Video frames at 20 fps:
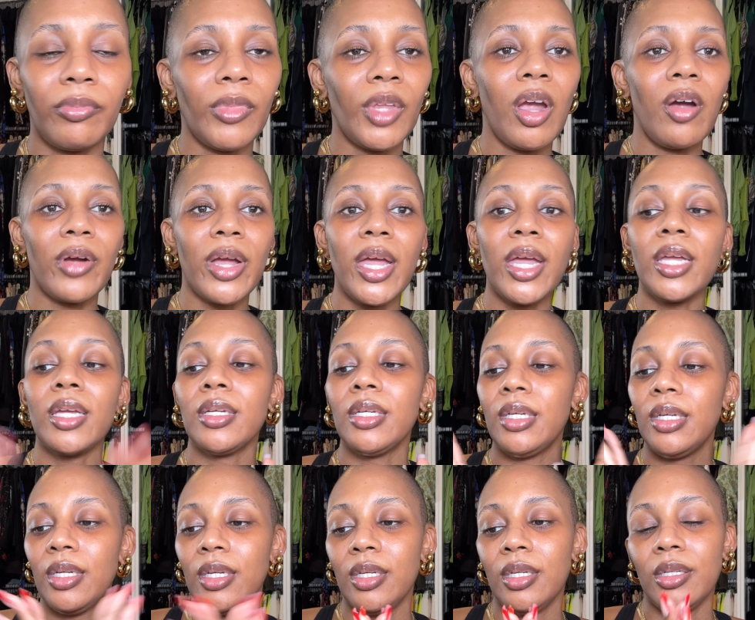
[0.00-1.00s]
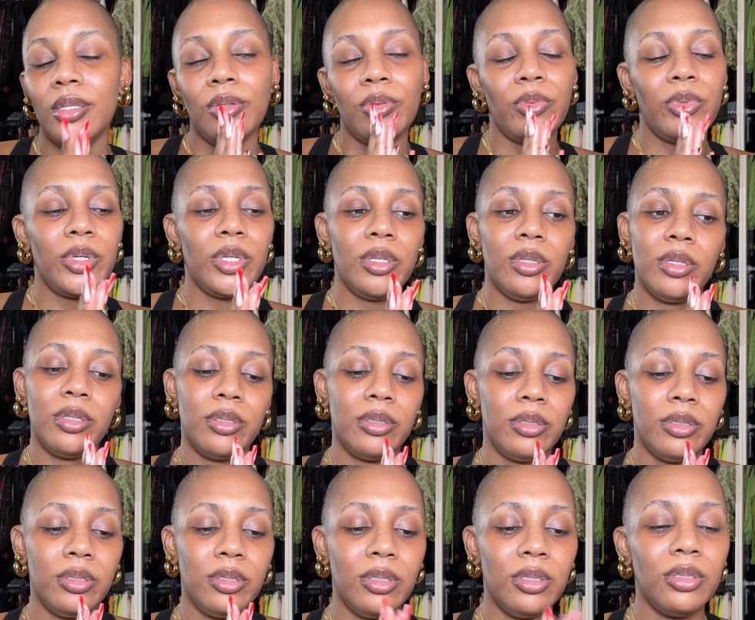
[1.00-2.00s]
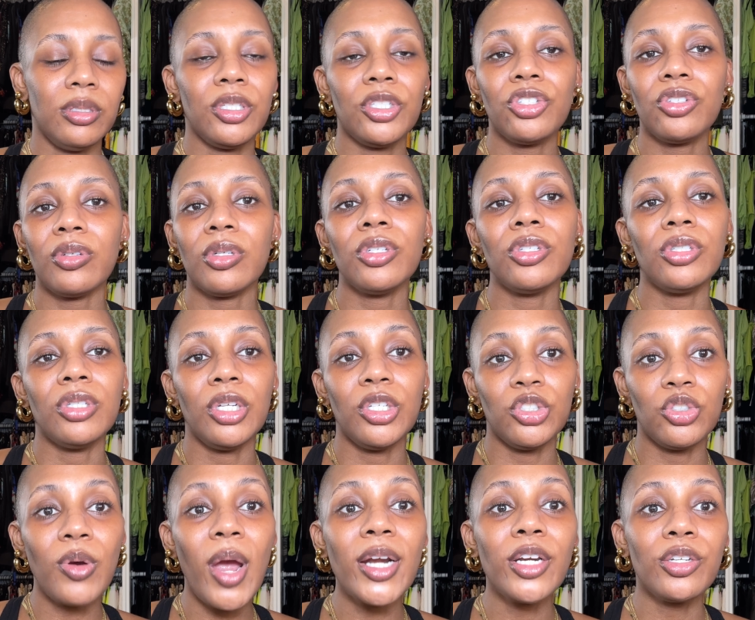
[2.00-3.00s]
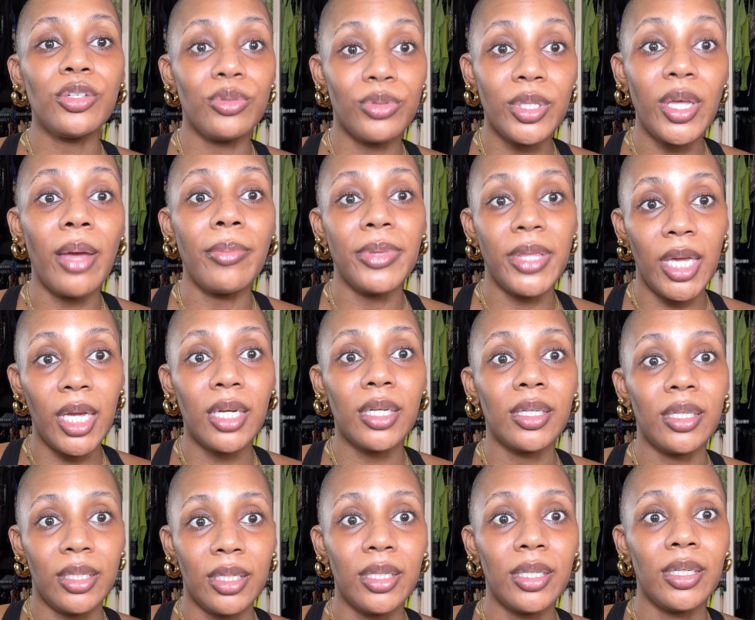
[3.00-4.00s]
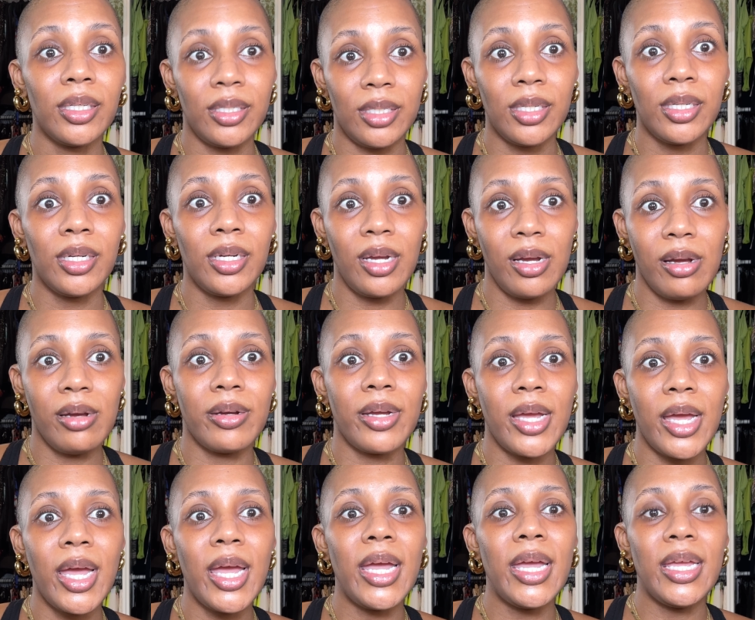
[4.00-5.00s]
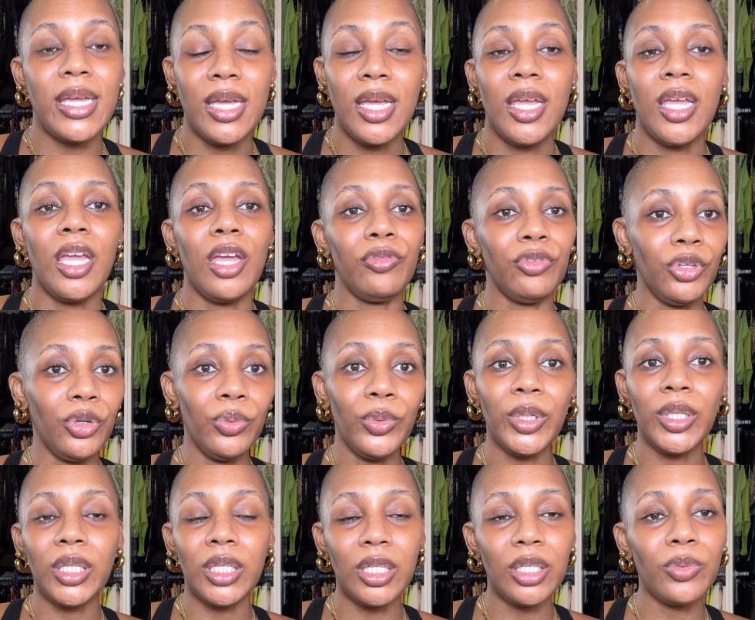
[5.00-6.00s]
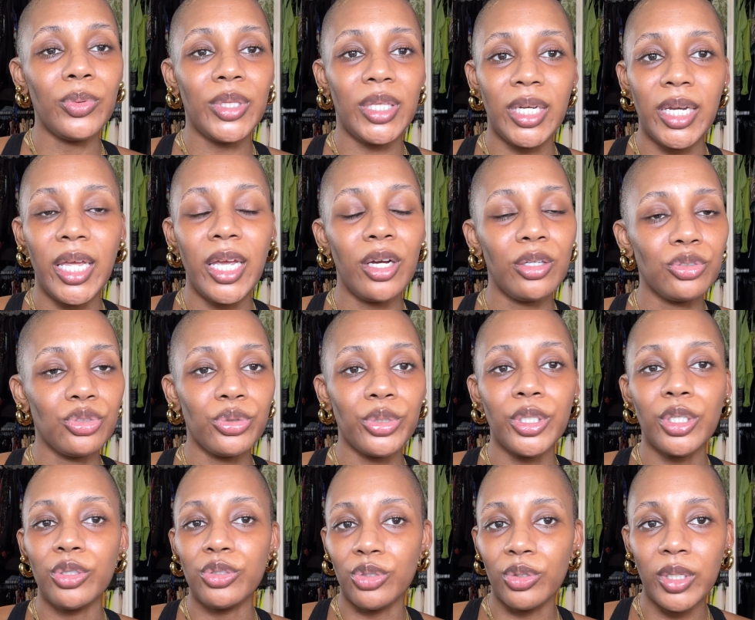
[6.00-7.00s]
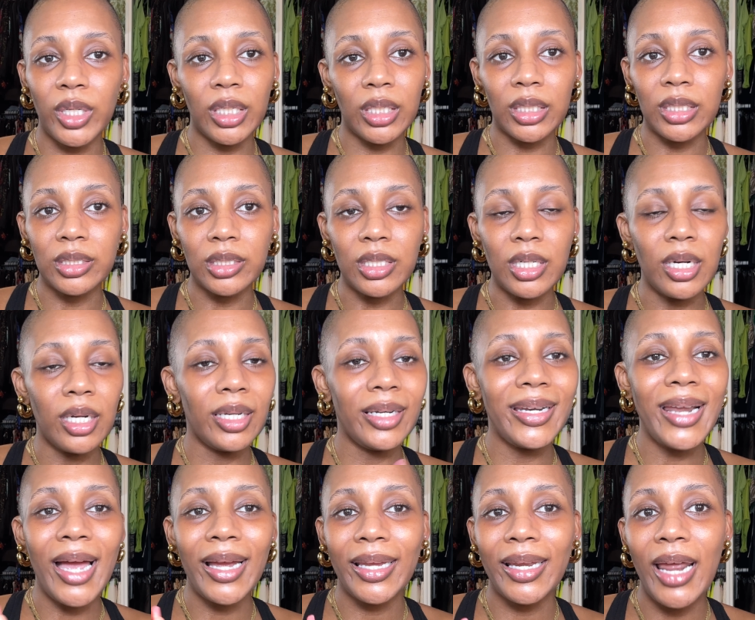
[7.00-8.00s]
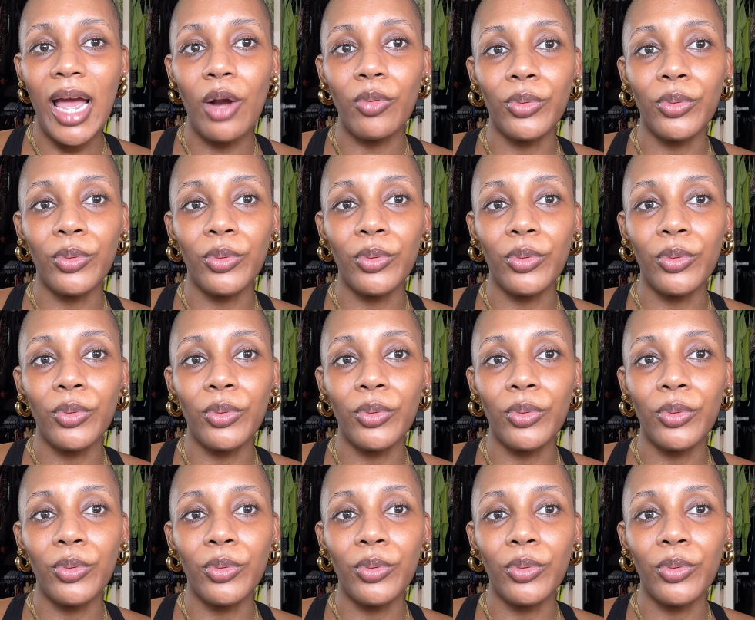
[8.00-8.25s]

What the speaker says: Okay? We're just try to do something. Okay? If you're really good with the nail drill, you can knock it out